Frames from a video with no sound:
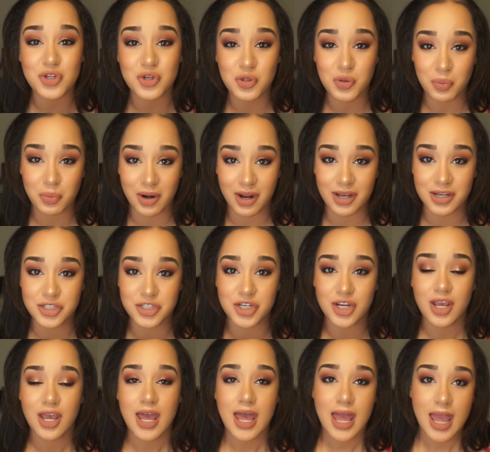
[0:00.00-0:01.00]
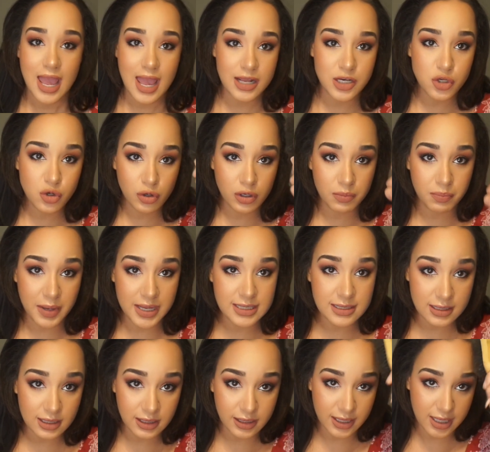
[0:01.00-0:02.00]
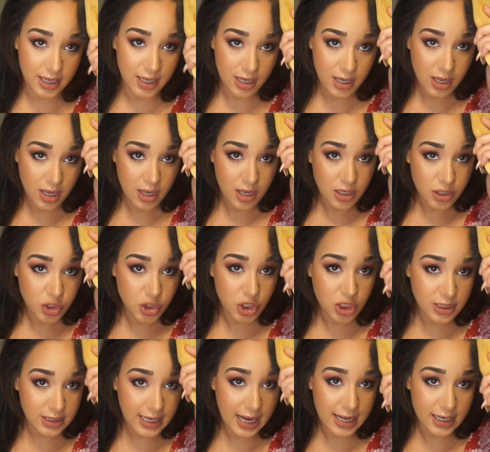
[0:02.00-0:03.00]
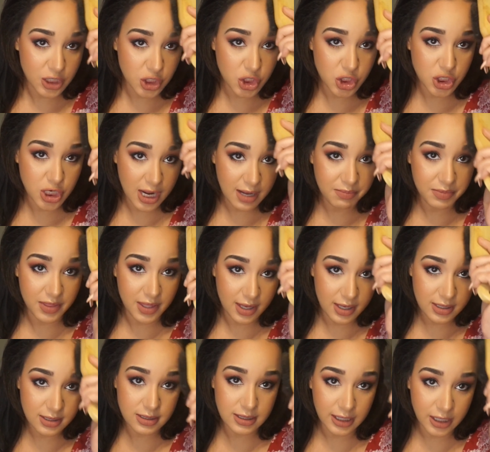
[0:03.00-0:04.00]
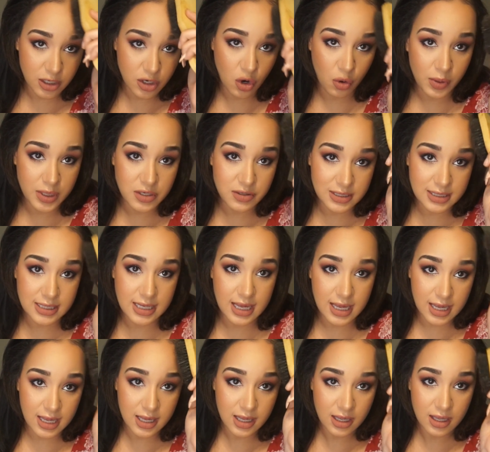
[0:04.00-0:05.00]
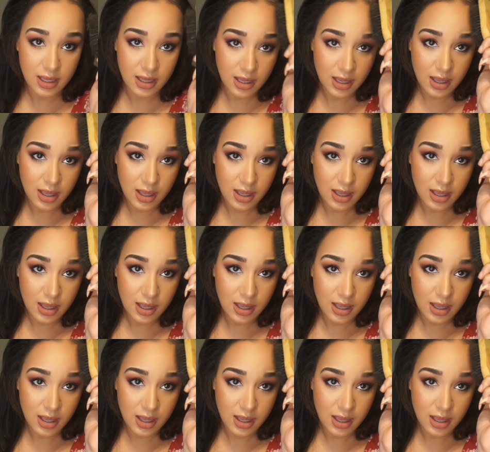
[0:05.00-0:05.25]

toothbrush, and you could basically just kind of shape this. Like, when you see